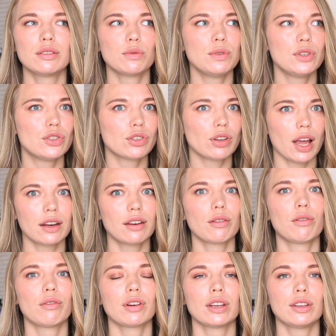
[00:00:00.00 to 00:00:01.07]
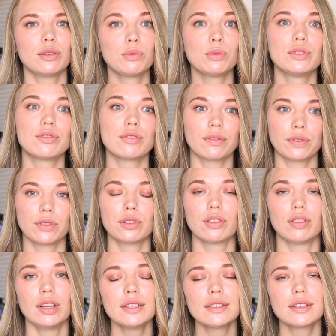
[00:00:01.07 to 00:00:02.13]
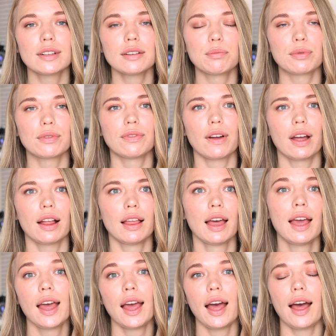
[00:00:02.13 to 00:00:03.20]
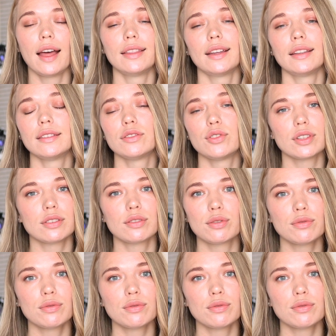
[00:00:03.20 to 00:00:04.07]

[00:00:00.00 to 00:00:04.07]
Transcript: to which category you would refer your Instagram profile, and then just